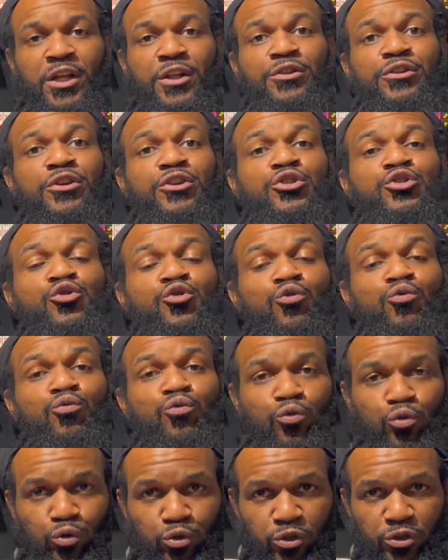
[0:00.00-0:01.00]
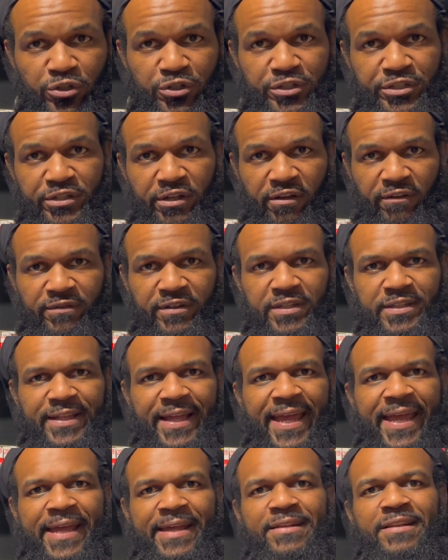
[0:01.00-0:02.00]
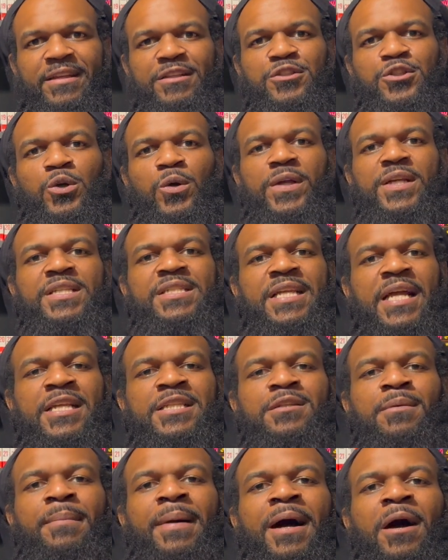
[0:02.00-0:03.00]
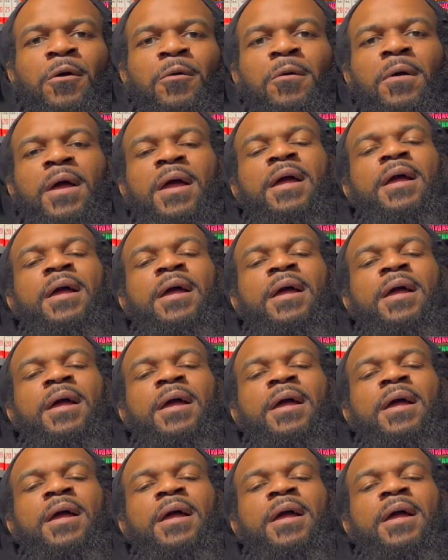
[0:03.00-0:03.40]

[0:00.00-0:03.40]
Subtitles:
the true rulers of the land. And so he sends them out.